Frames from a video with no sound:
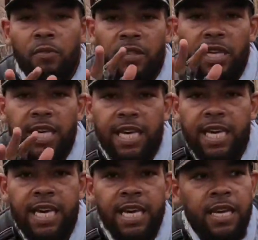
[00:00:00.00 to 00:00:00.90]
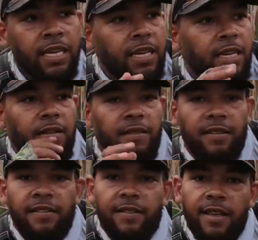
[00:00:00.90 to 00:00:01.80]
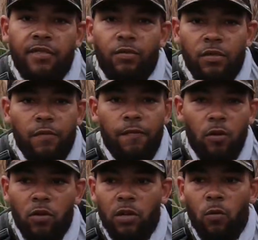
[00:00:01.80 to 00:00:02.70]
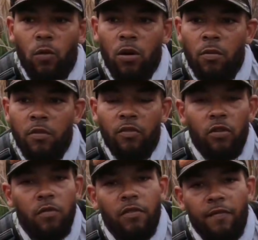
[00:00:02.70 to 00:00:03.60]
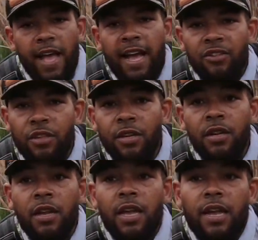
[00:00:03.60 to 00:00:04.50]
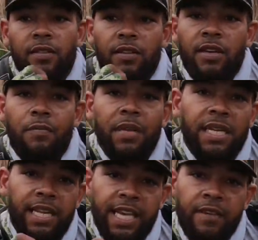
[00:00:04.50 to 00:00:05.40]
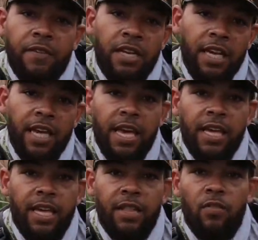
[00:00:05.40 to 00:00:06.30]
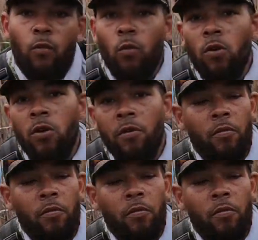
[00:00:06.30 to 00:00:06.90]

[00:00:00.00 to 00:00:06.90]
the key to success with the floating worm in terms of action is going to be leaving a kink in the worm.